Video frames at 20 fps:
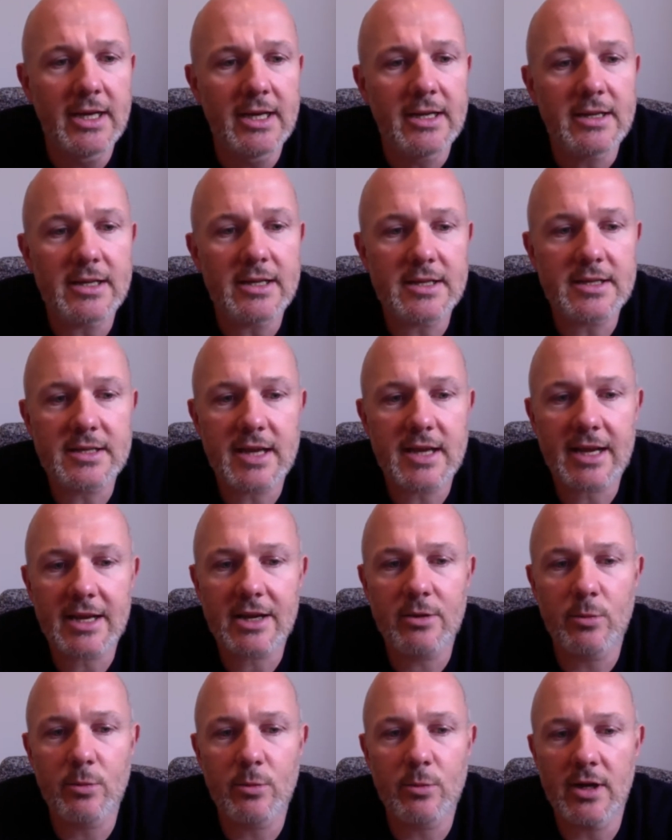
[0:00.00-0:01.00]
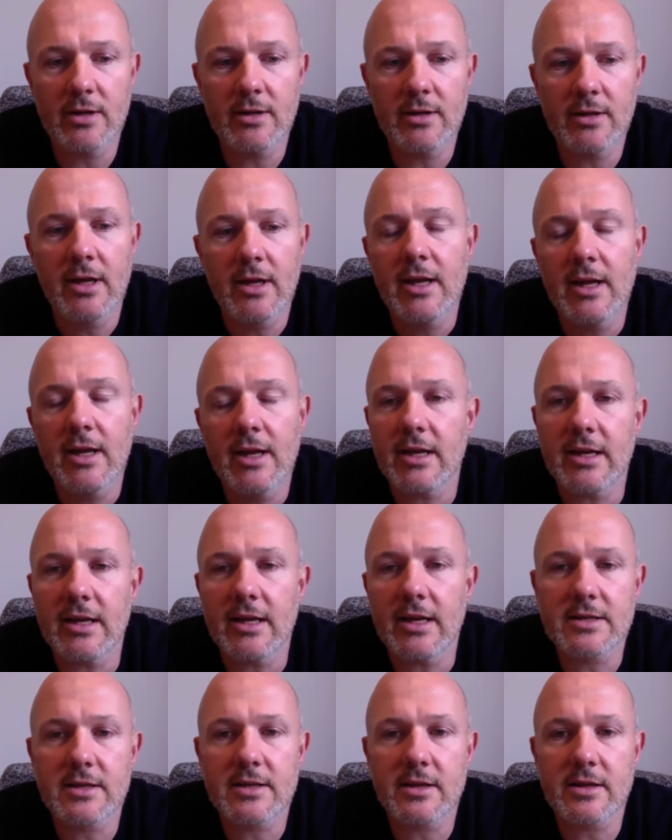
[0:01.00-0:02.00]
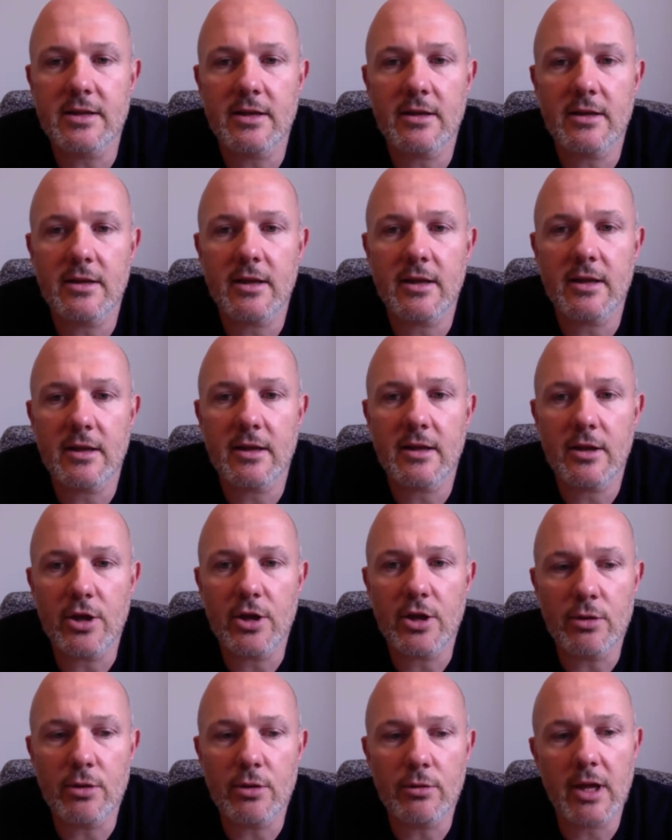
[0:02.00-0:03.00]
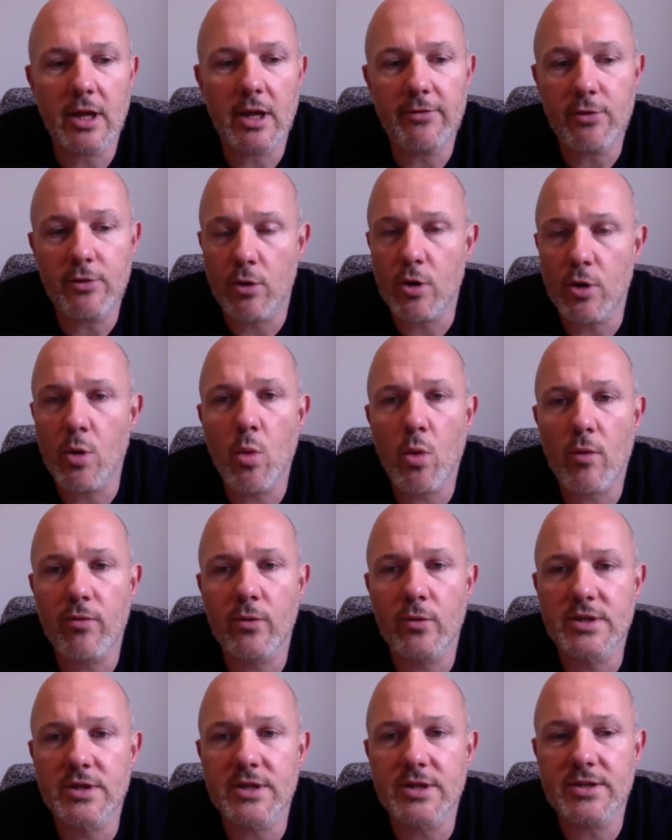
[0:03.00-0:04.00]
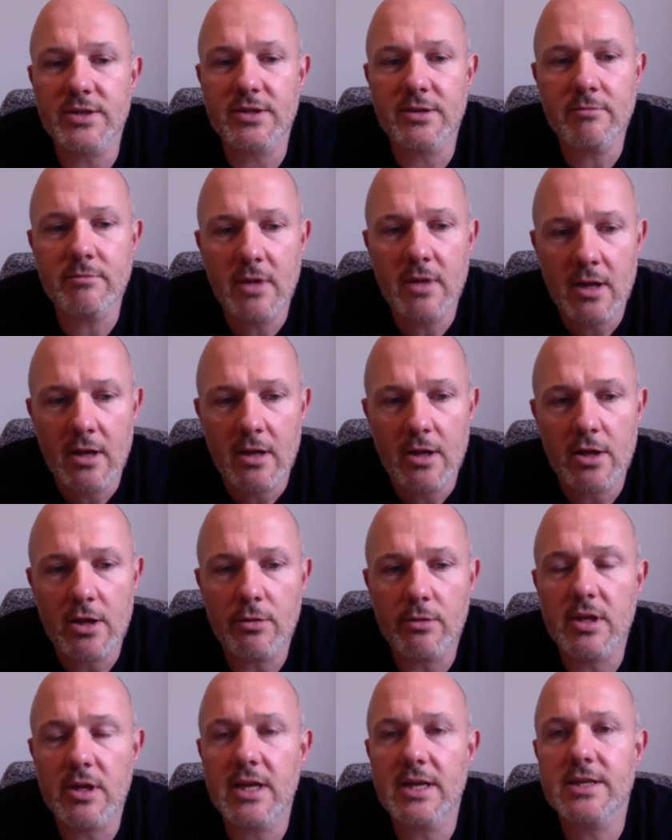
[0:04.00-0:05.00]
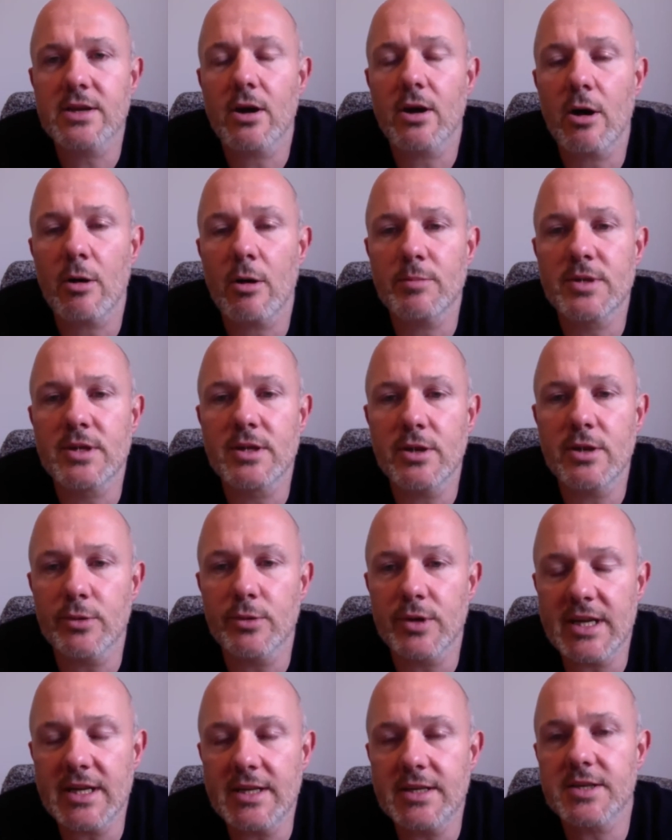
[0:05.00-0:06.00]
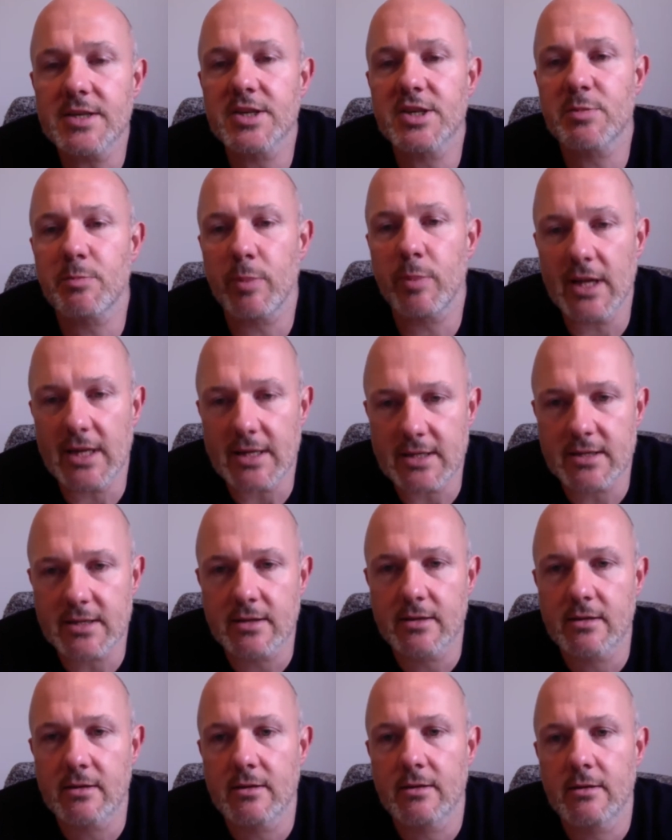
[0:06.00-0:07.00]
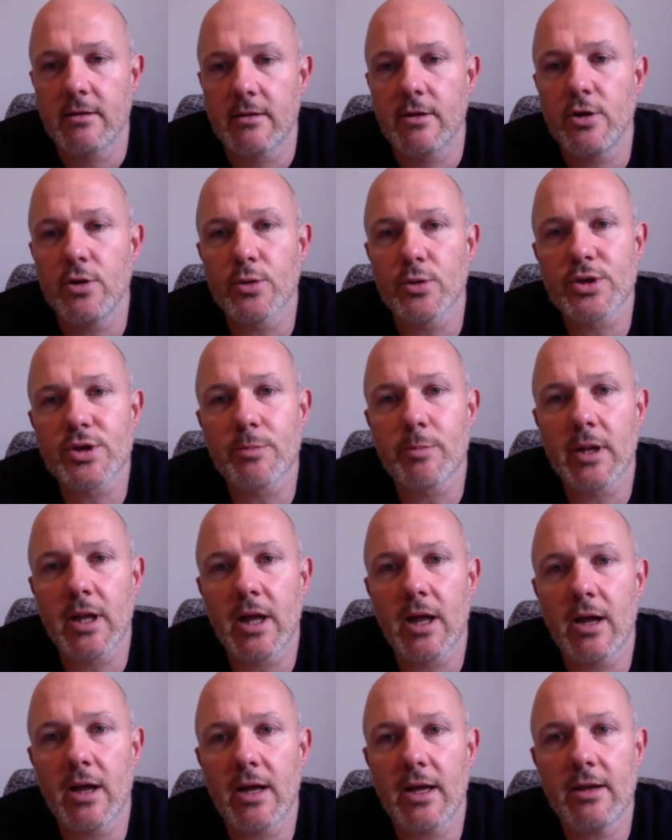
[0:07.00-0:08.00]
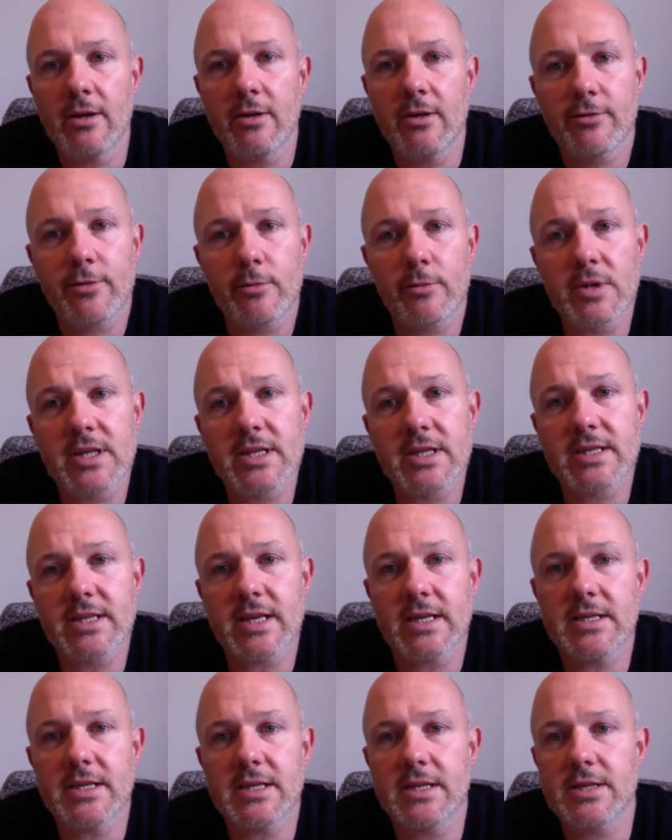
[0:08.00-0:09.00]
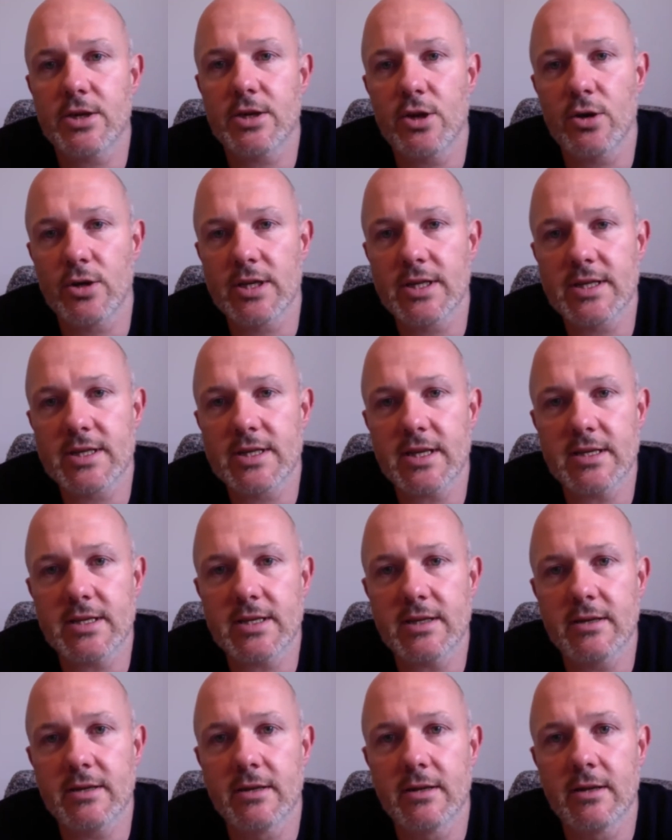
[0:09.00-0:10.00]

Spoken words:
The second one is that if you're on a waterfall system, you'll need to split your supply from consented to non-consented.